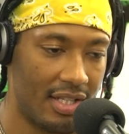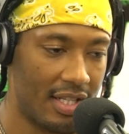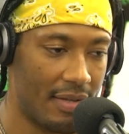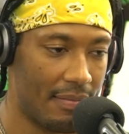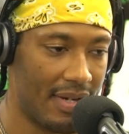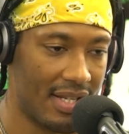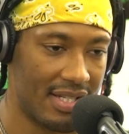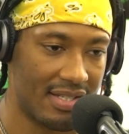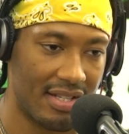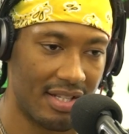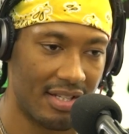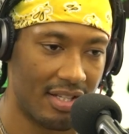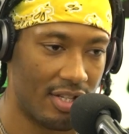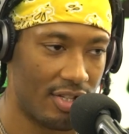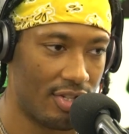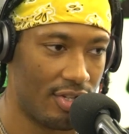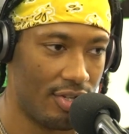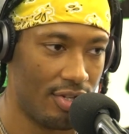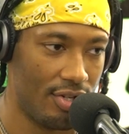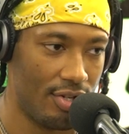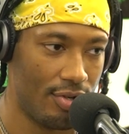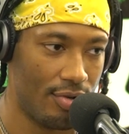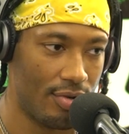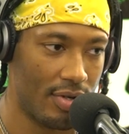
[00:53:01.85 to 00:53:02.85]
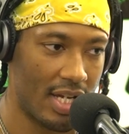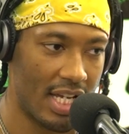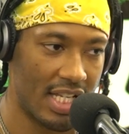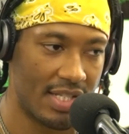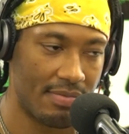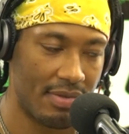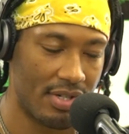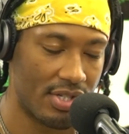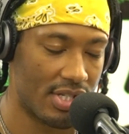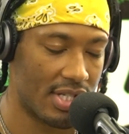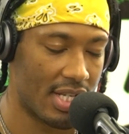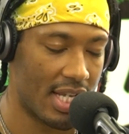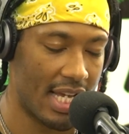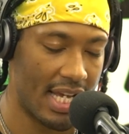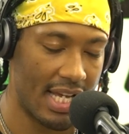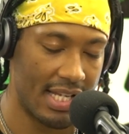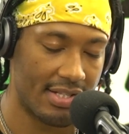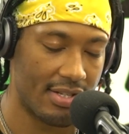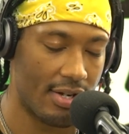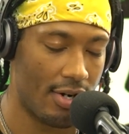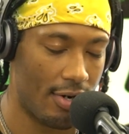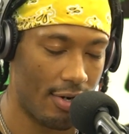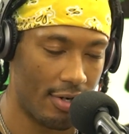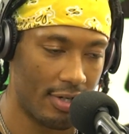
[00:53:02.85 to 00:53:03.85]
best thing to do, as much
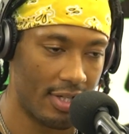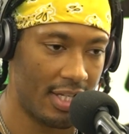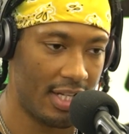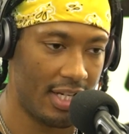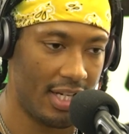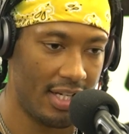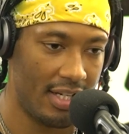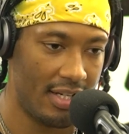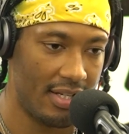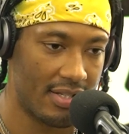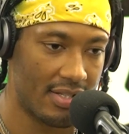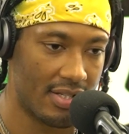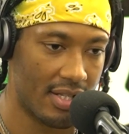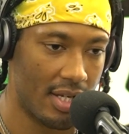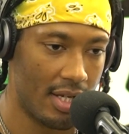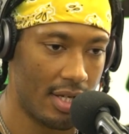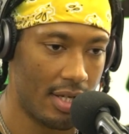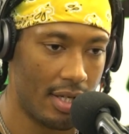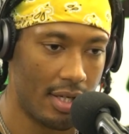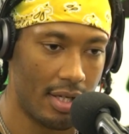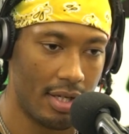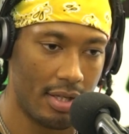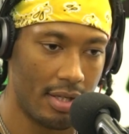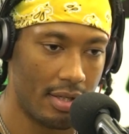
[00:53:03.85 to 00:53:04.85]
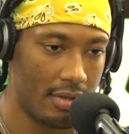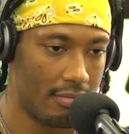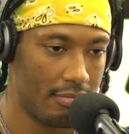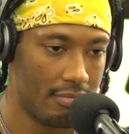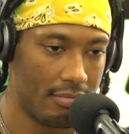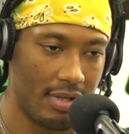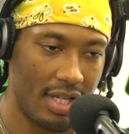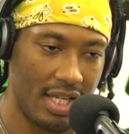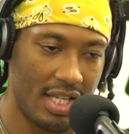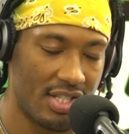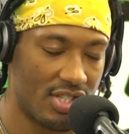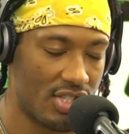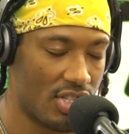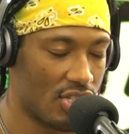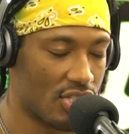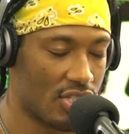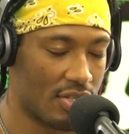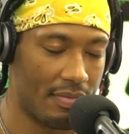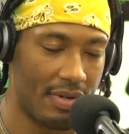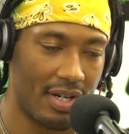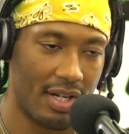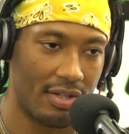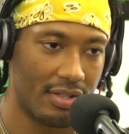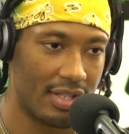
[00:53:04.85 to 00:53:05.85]
as hard it is, it's
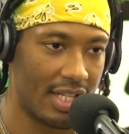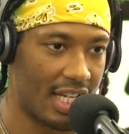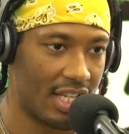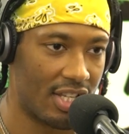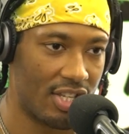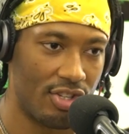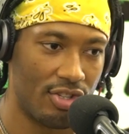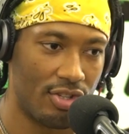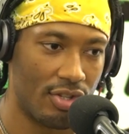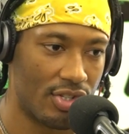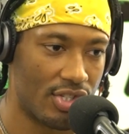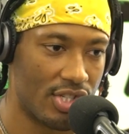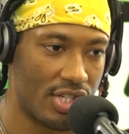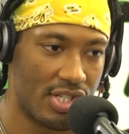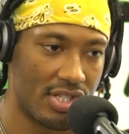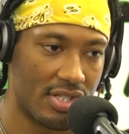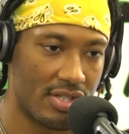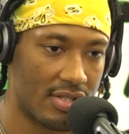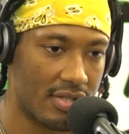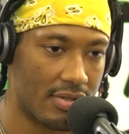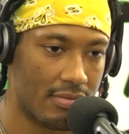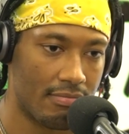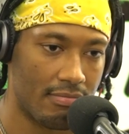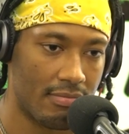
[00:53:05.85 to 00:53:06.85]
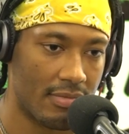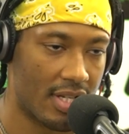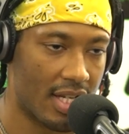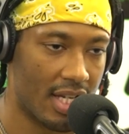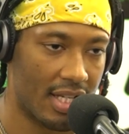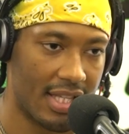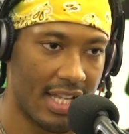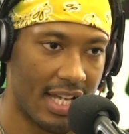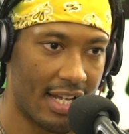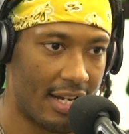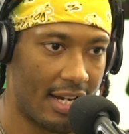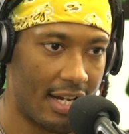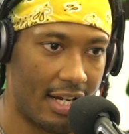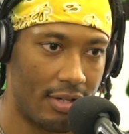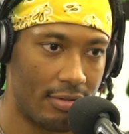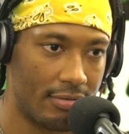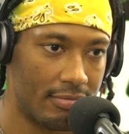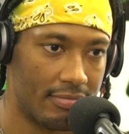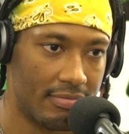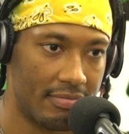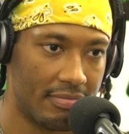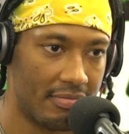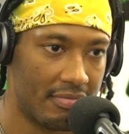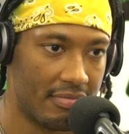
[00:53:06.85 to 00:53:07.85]
just about like, just cut that out.
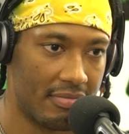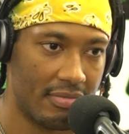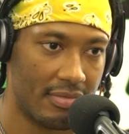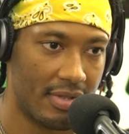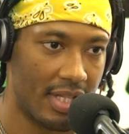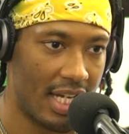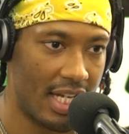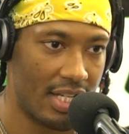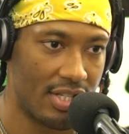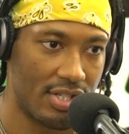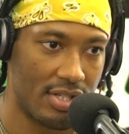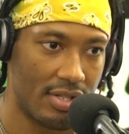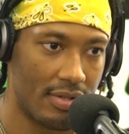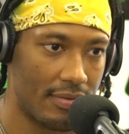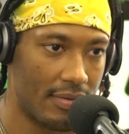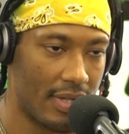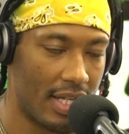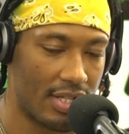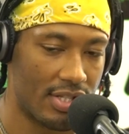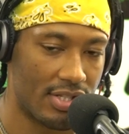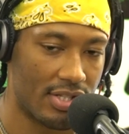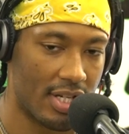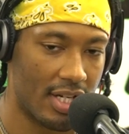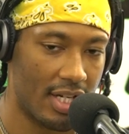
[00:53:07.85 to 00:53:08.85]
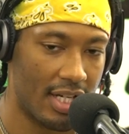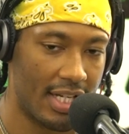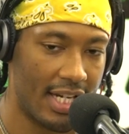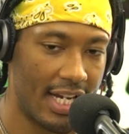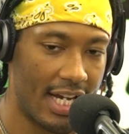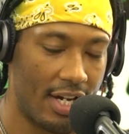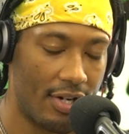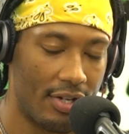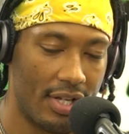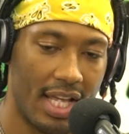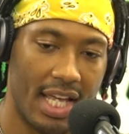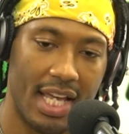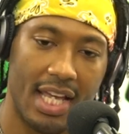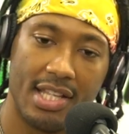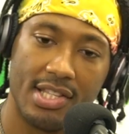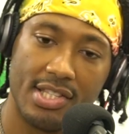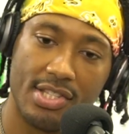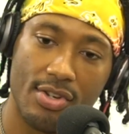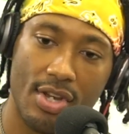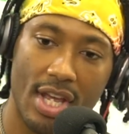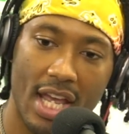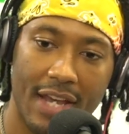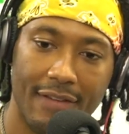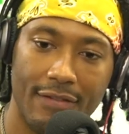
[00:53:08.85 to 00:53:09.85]
Like just cut it out. And
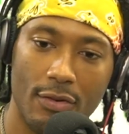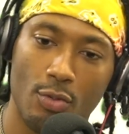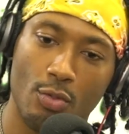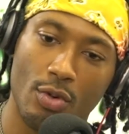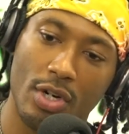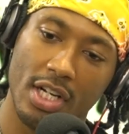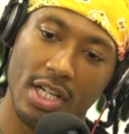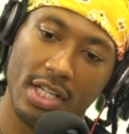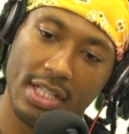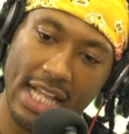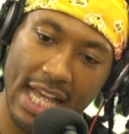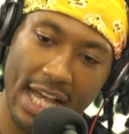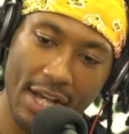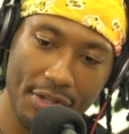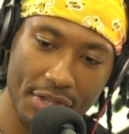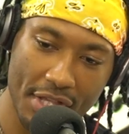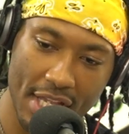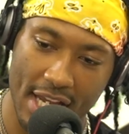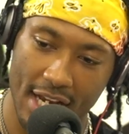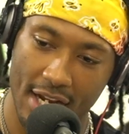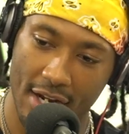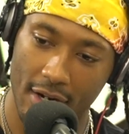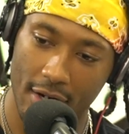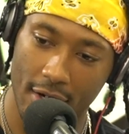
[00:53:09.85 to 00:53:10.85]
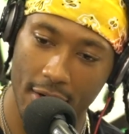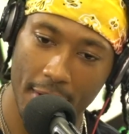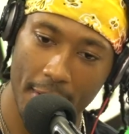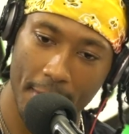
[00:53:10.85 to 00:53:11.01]
to everyone out there,